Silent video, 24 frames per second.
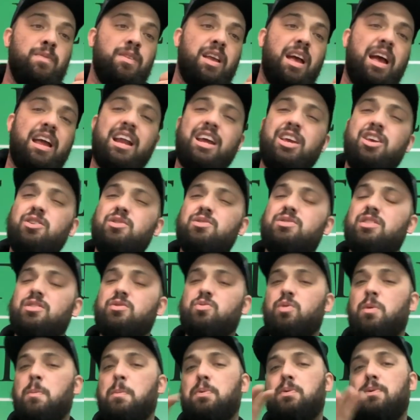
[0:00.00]
And I use this
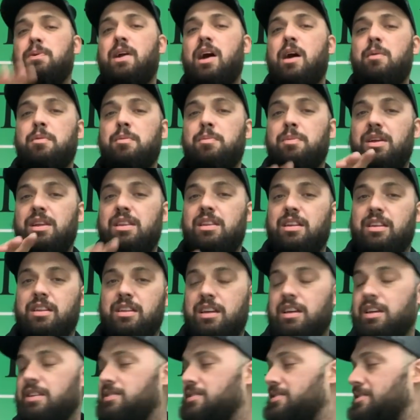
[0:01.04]
one probably the
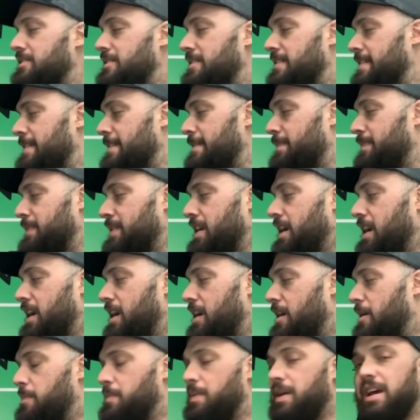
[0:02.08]
least,
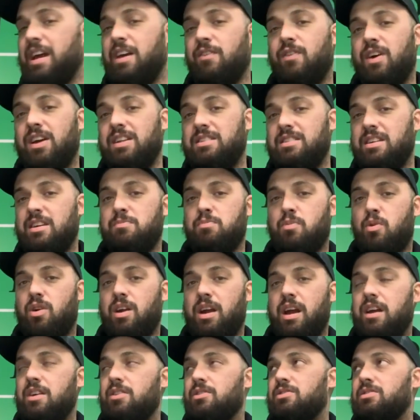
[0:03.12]
but if I did more
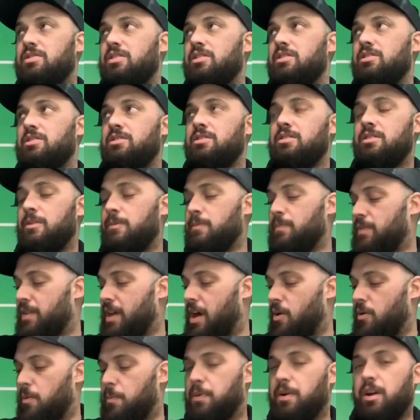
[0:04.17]
hail still,
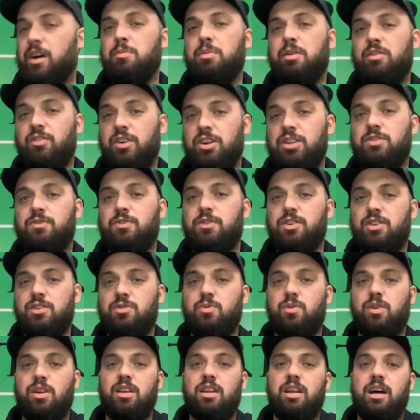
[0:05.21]
I would probably be reaching for this
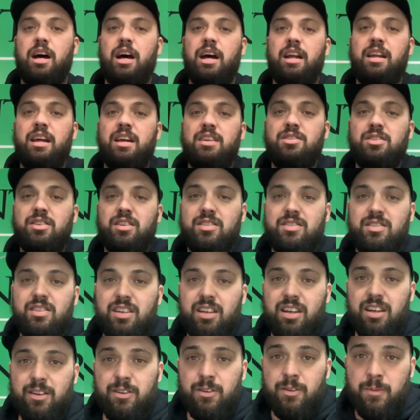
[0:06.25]
one a lot. And as you can
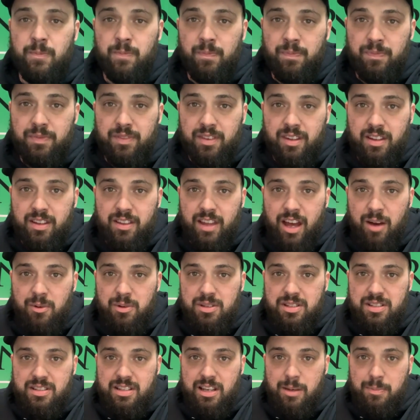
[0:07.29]
see, That
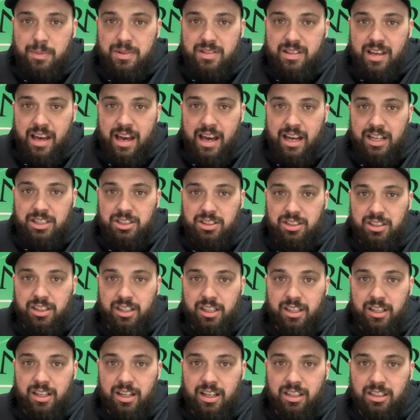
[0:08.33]
one's tip is
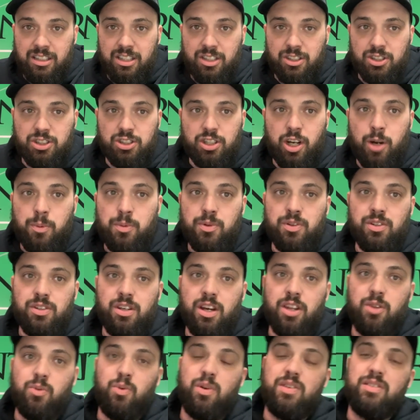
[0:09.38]
actually a little sharper than the
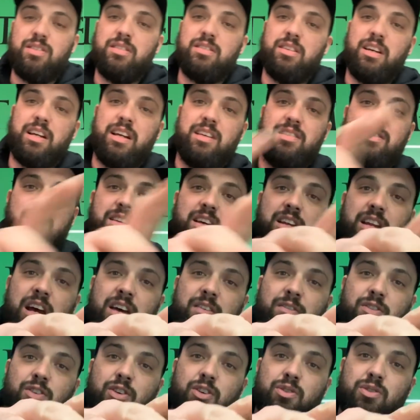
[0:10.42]
other ones because like I said,
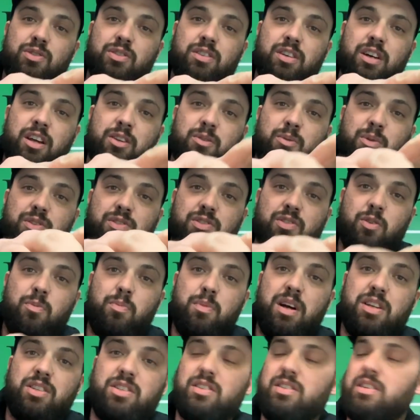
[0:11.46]
I've used the other one so
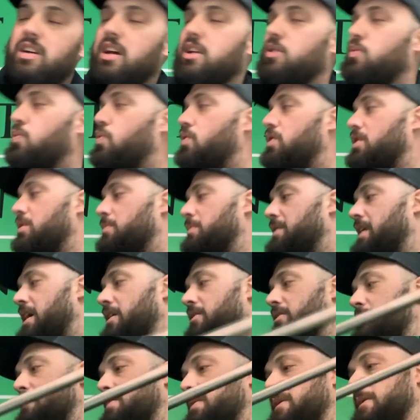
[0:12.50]
much, it's kind of worn them
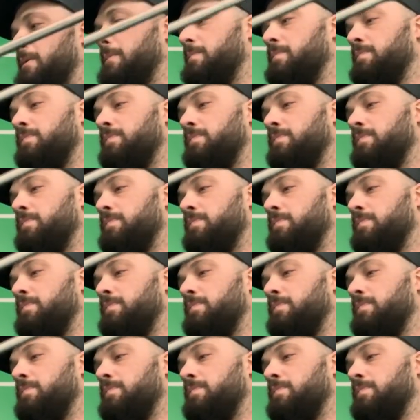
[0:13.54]
down a bit.